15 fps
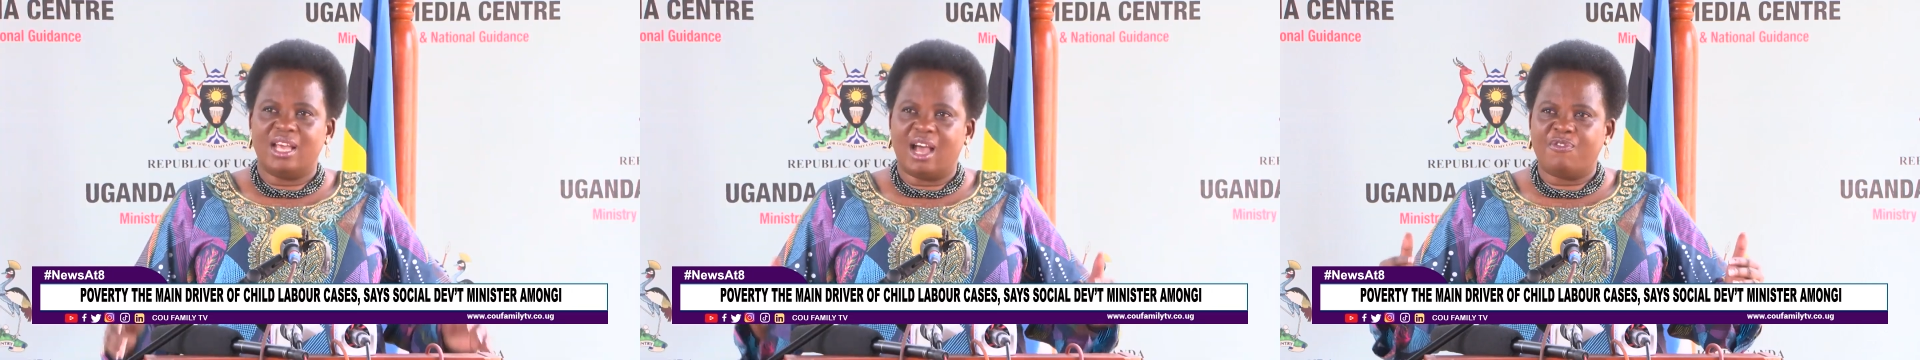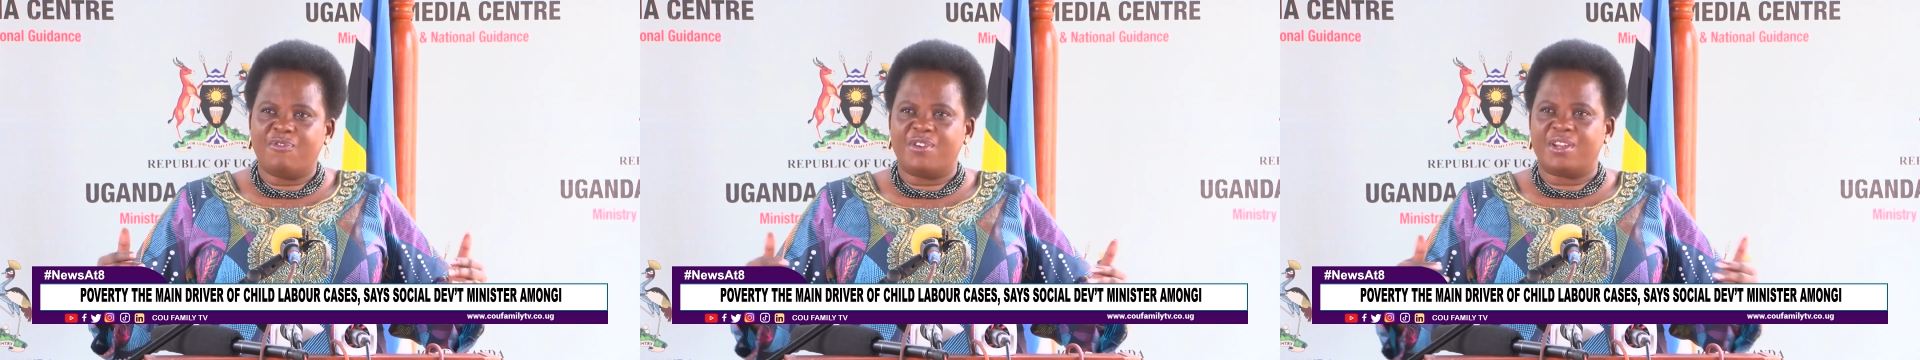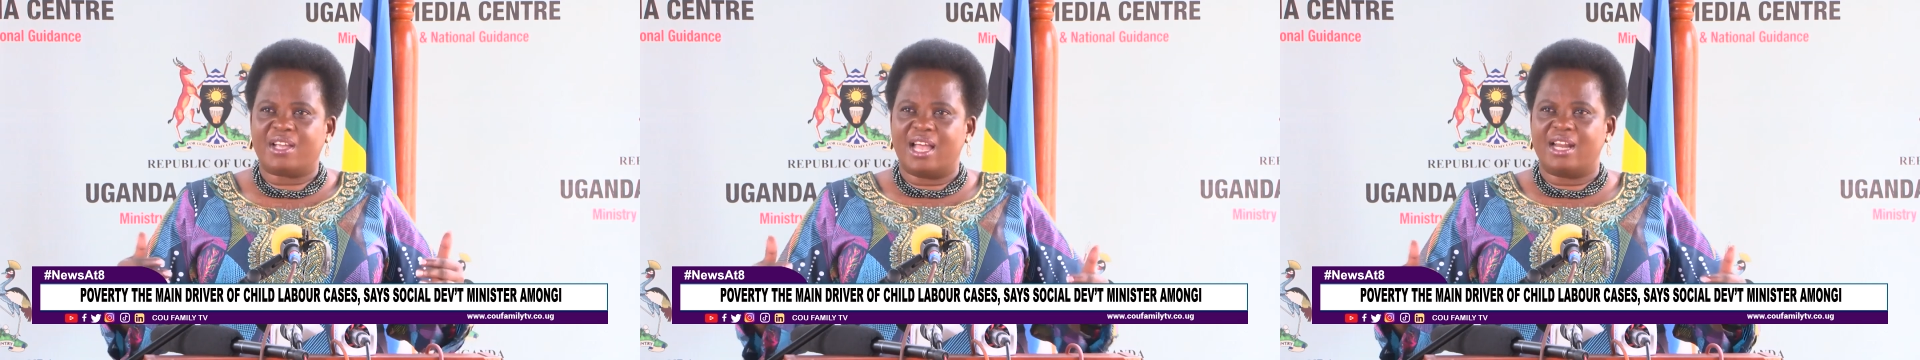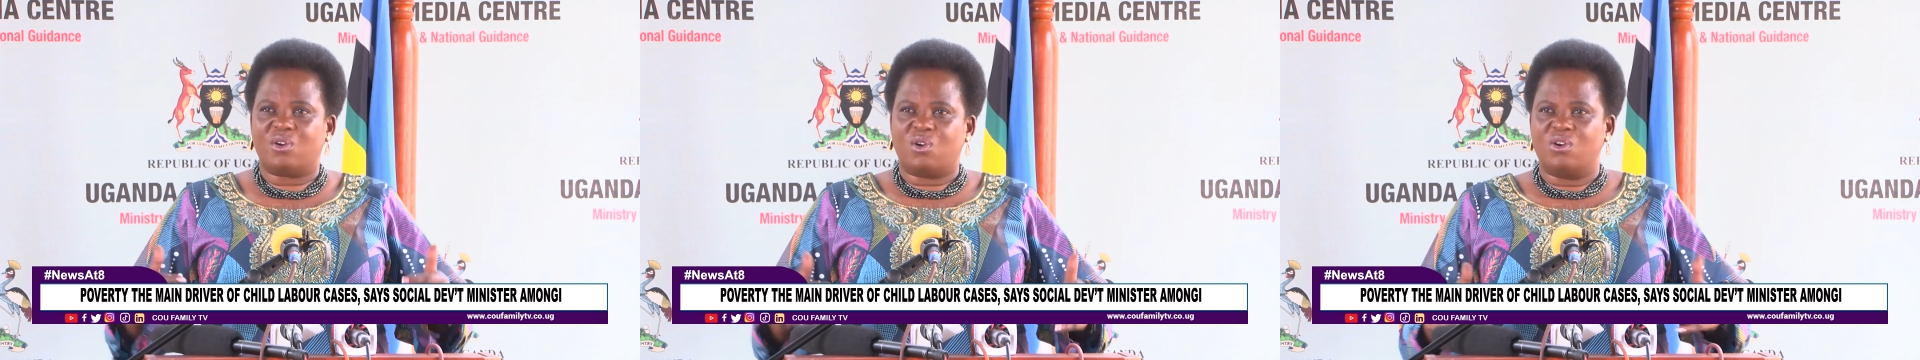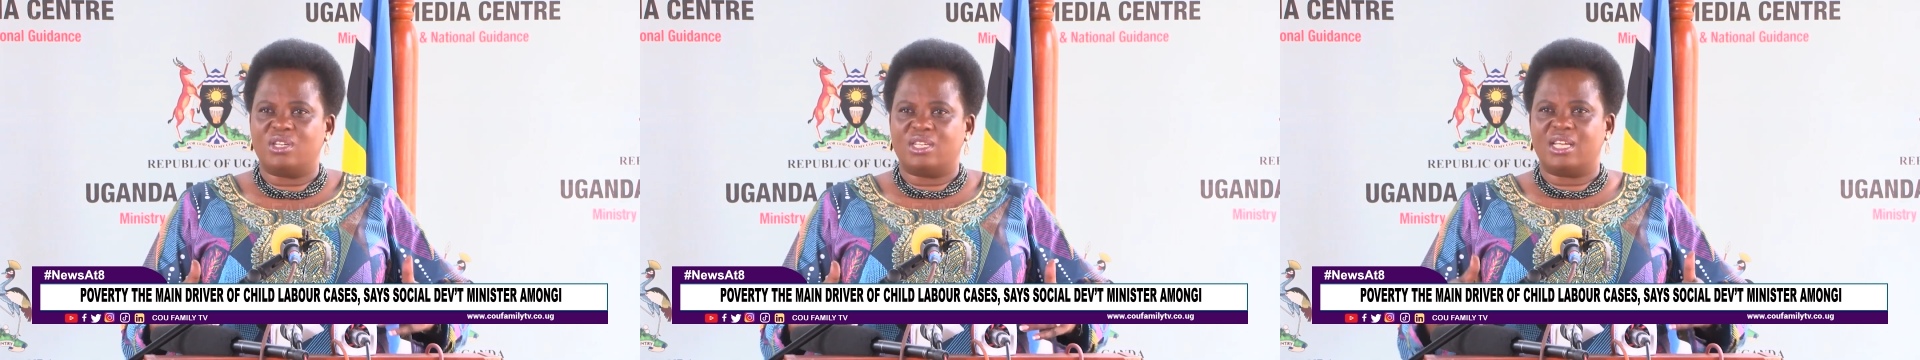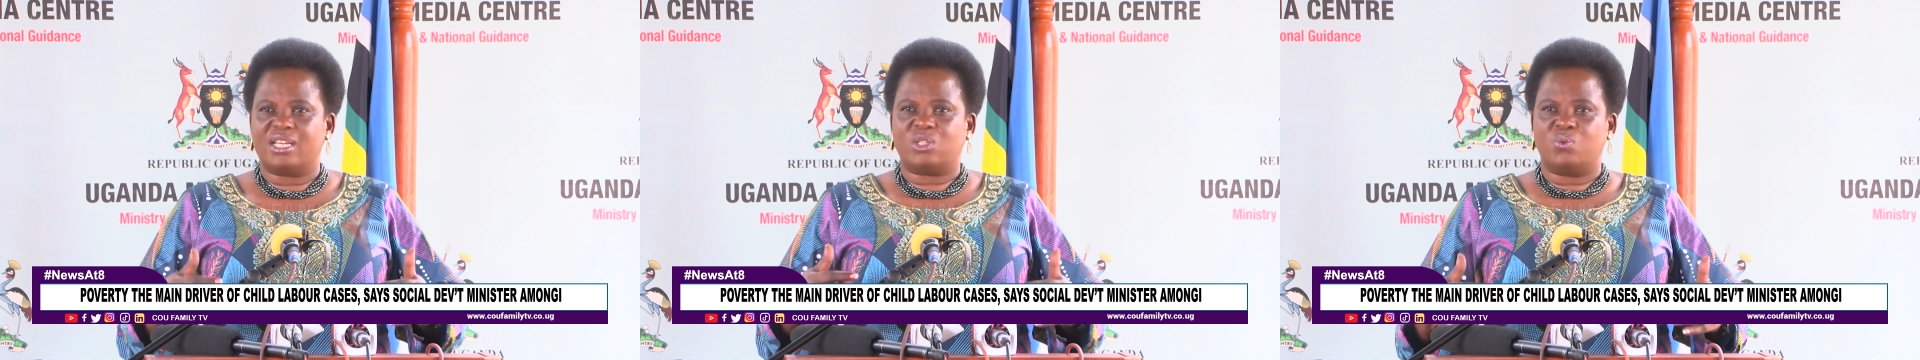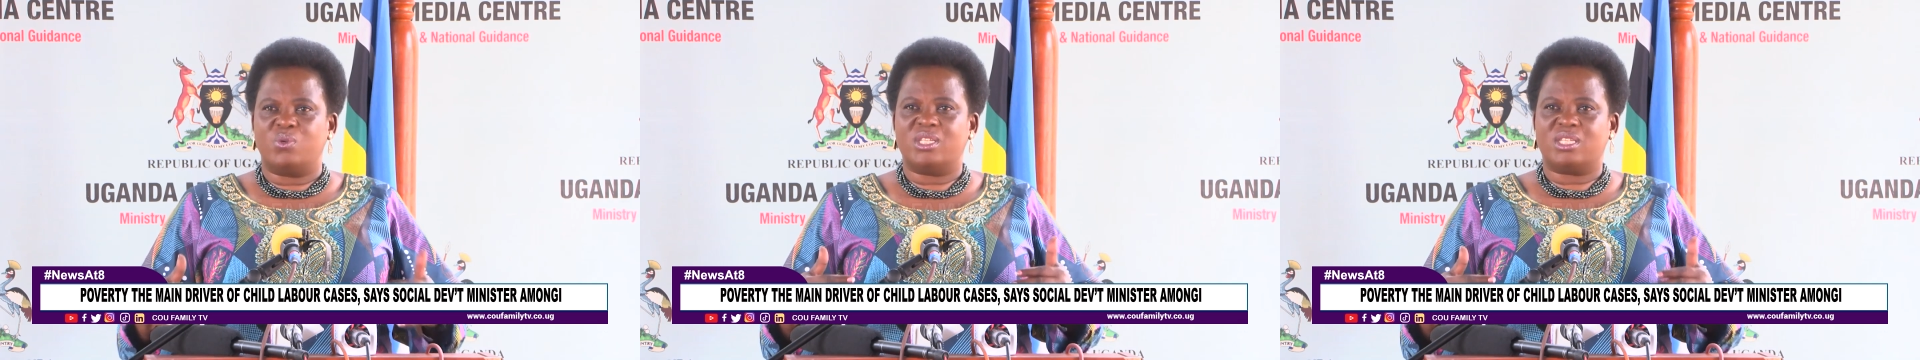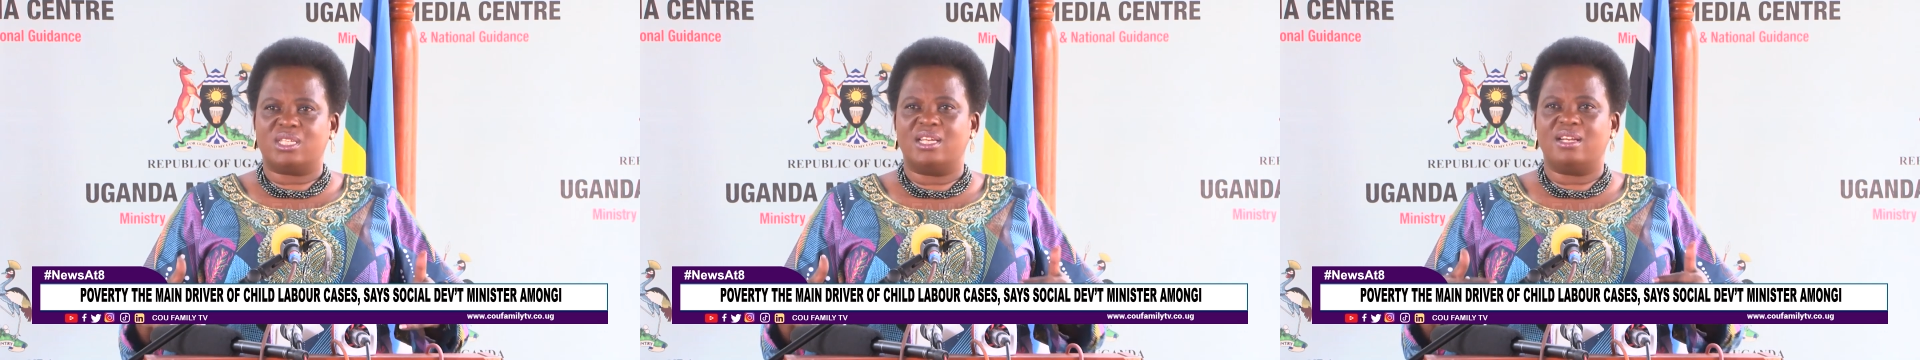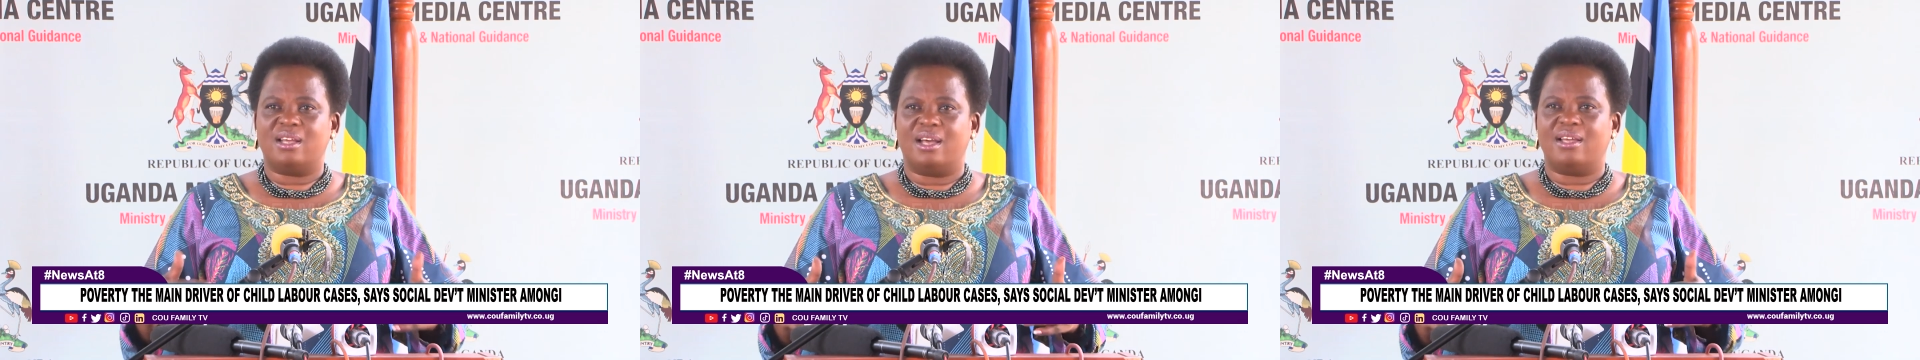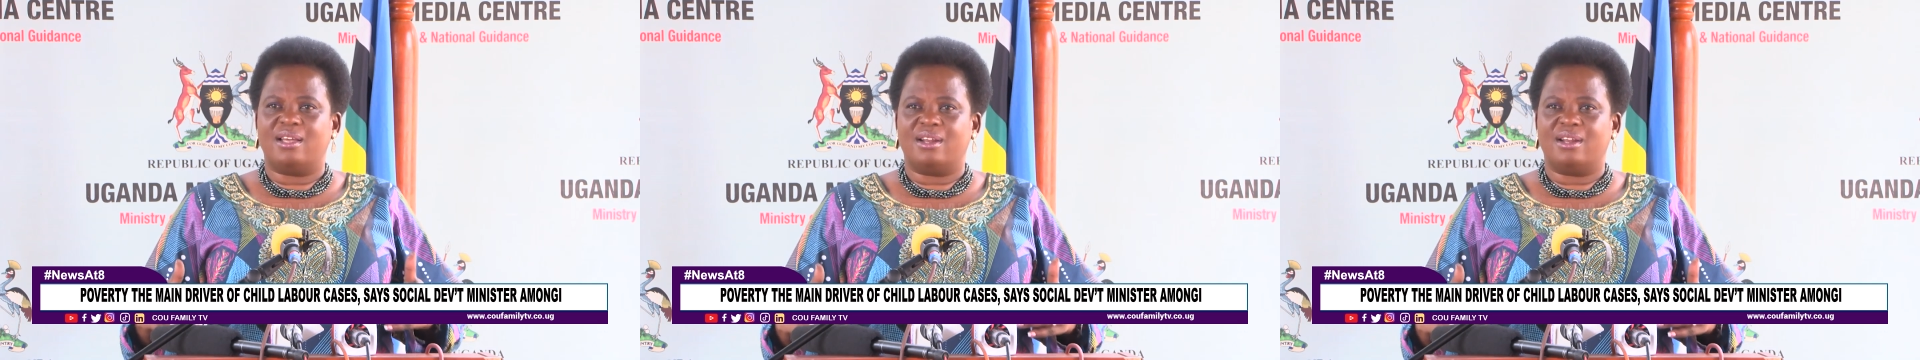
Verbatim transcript: The African context, we still